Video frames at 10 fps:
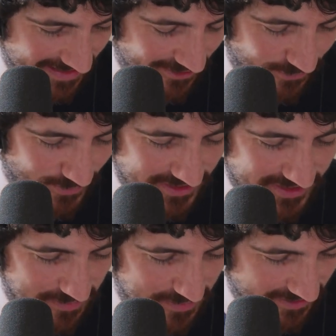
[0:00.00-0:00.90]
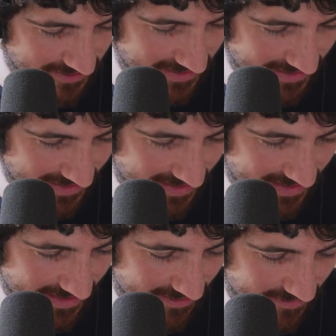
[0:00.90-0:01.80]
your perception. Mm.
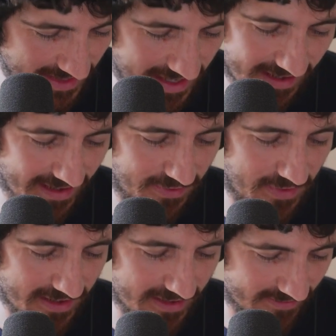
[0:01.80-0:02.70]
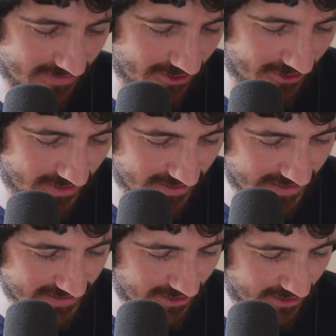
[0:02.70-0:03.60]
But yeah, I think
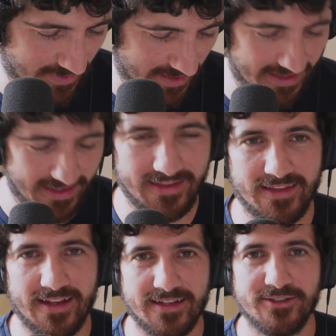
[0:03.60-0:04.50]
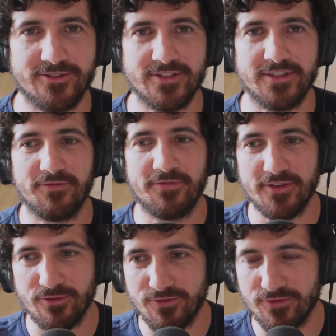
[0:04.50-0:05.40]
it's going to be an interesting
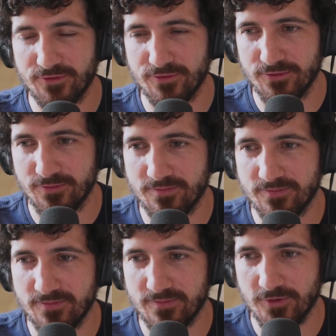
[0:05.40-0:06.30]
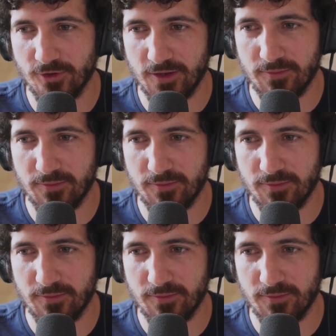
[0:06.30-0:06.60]
field to talk